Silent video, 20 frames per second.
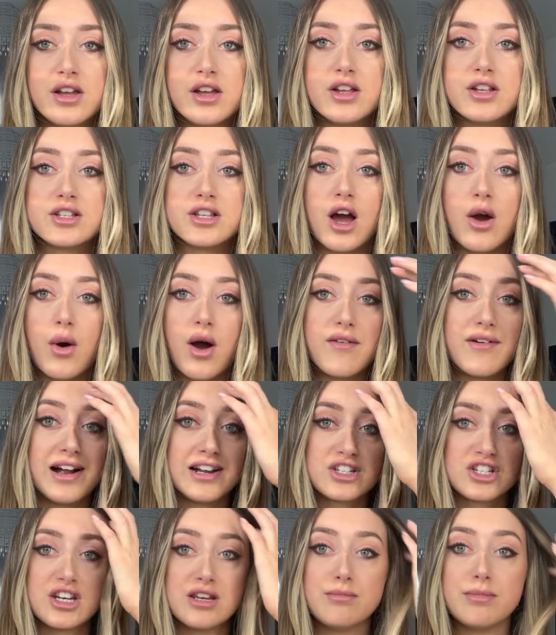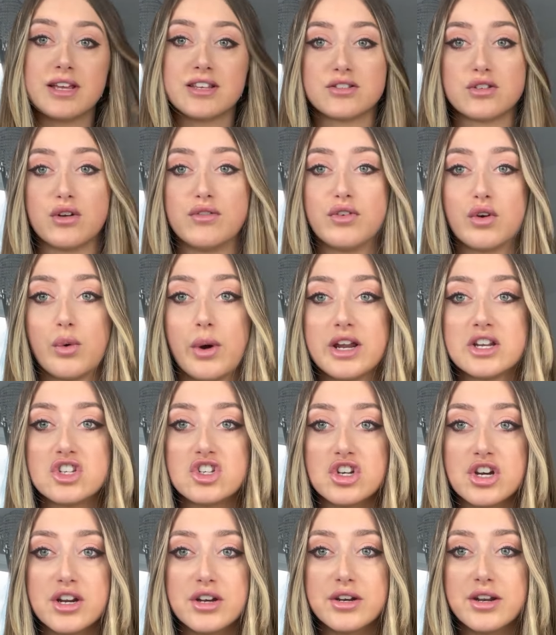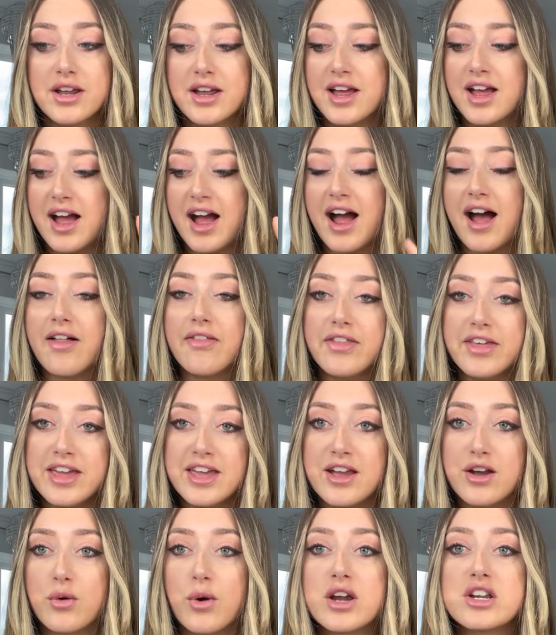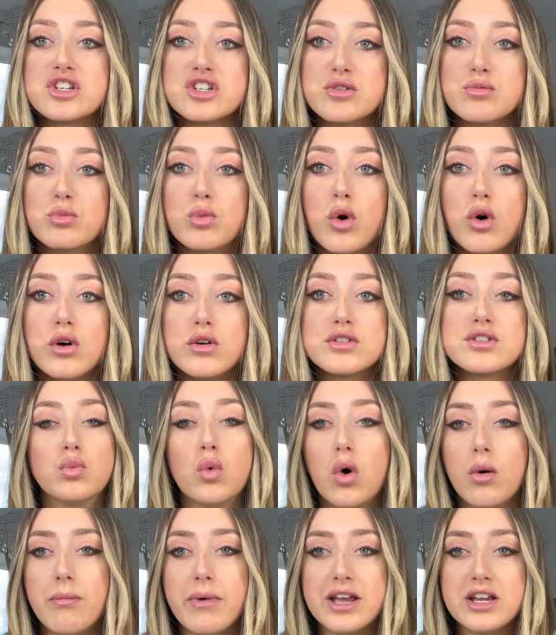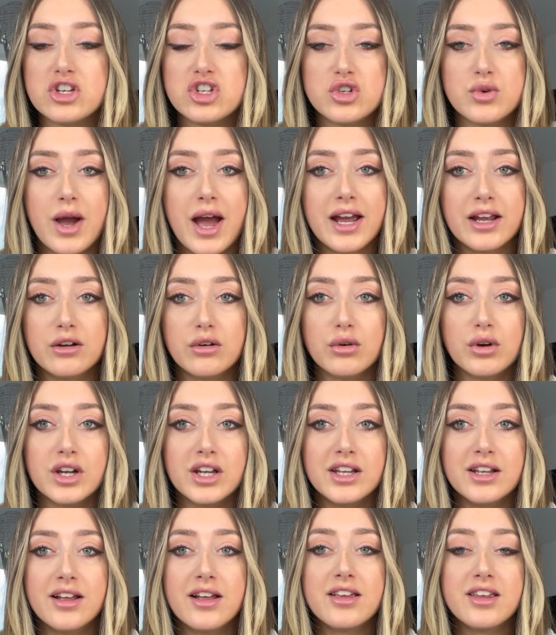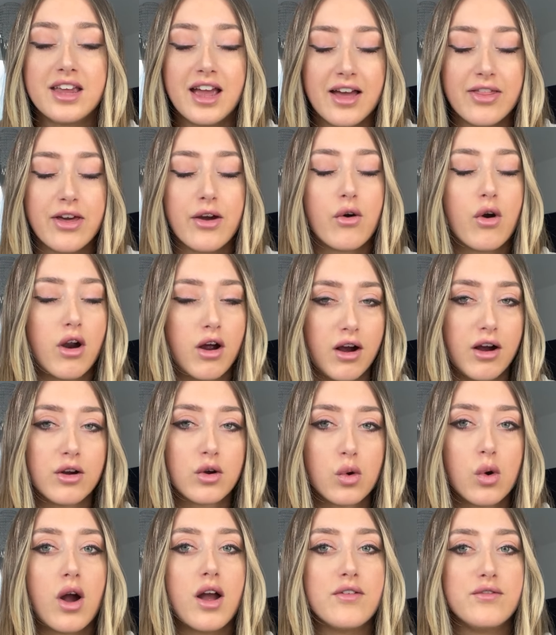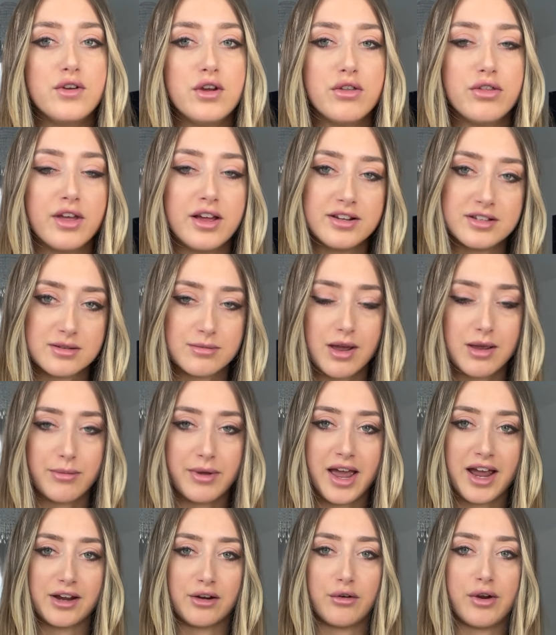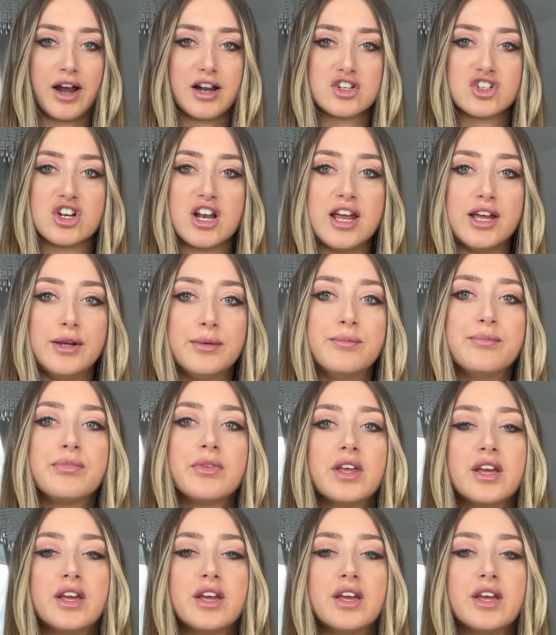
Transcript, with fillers: So I've actually missed off a question, and the question was, What makes you angry? Yeah, there are quite a few things that make me angry actually.